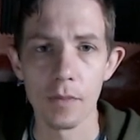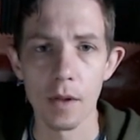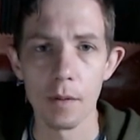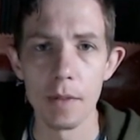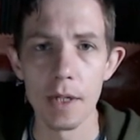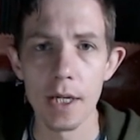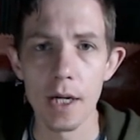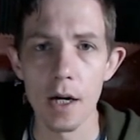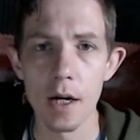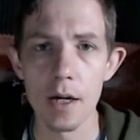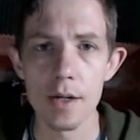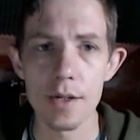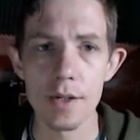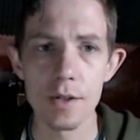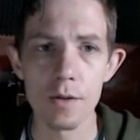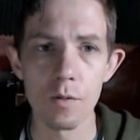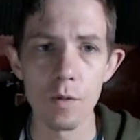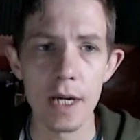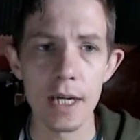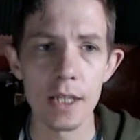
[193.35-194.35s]

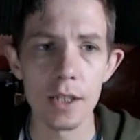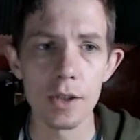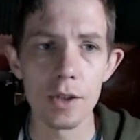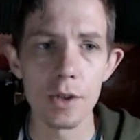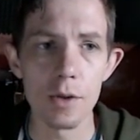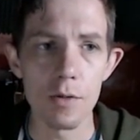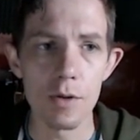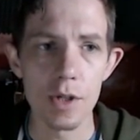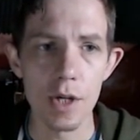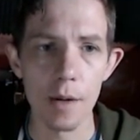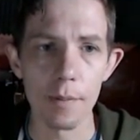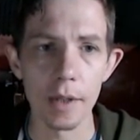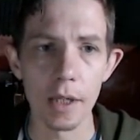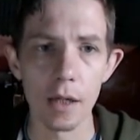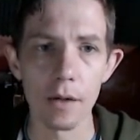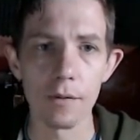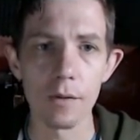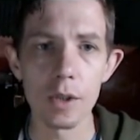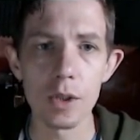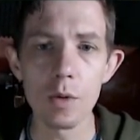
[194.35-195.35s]
because we can do something,
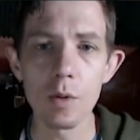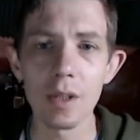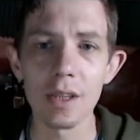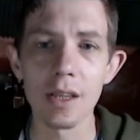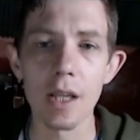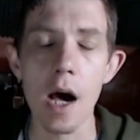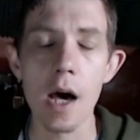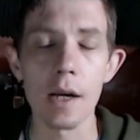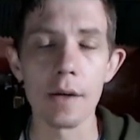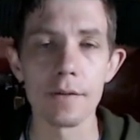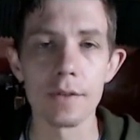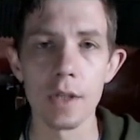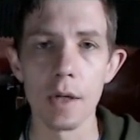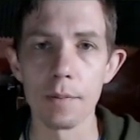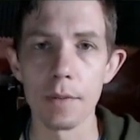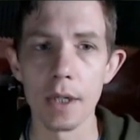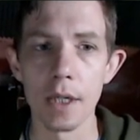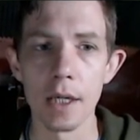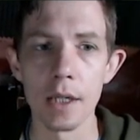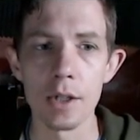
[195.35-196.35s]
and if we do a lot of
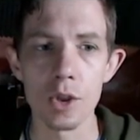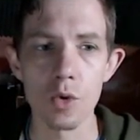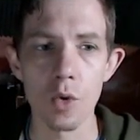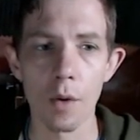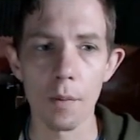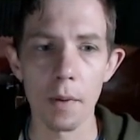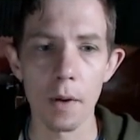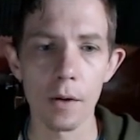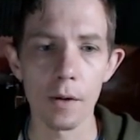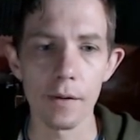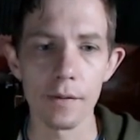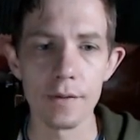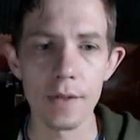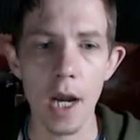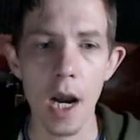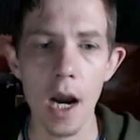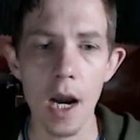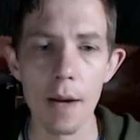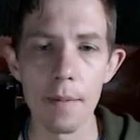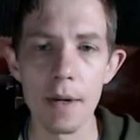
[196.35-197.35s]
something in a short period of
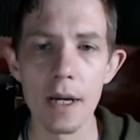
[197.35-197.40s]
time,